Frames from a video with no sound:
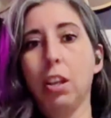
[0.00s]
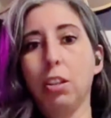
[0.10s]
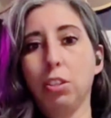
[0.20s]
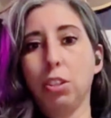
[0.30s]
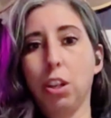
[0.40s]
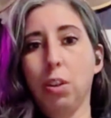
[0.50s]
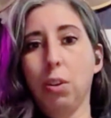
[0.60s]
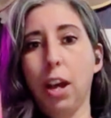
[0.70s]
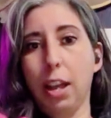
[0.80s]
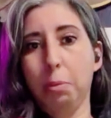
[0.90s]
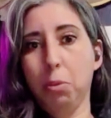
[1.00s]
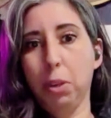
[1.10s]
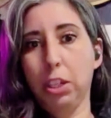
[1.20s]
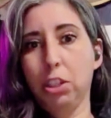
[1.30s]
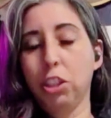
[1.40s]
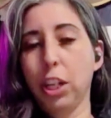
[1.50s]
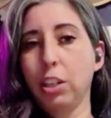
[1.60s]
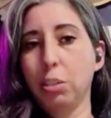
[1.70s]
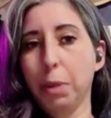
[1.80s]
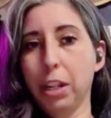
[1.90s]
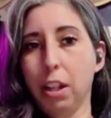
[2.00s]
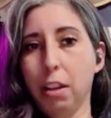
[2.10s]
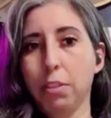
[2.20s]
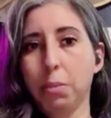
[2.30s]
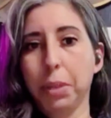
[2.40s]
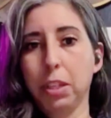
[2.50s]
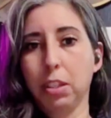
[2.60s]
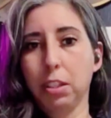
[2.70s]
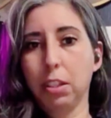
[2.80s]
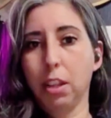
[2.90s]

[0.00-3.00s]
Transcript: So I'm going to change my gloves because